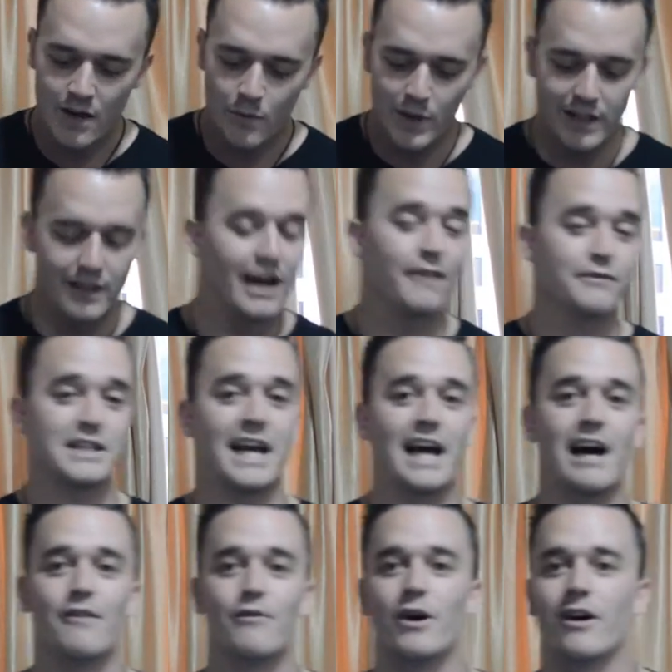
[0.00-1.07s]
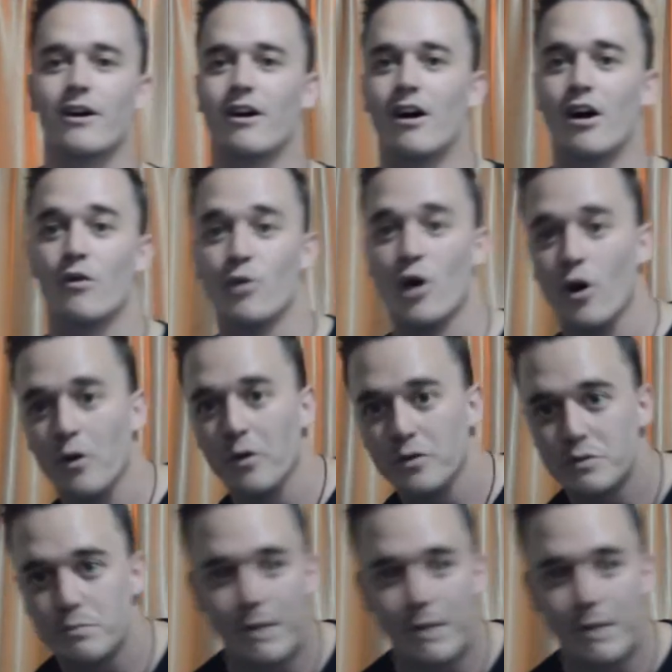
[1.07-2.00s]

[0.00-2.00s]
We love to have our roads